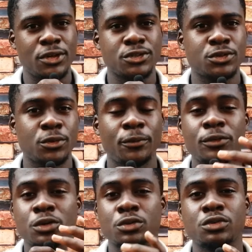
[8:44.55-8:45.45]
So
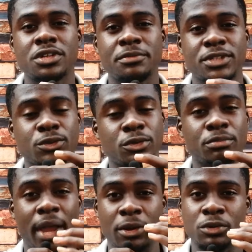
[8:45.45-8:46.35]
Google Keep is owned
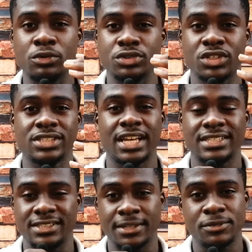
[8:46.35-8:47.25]
by Google, just as
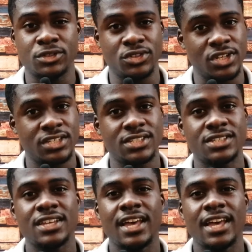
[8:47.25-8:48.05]
the name suggests,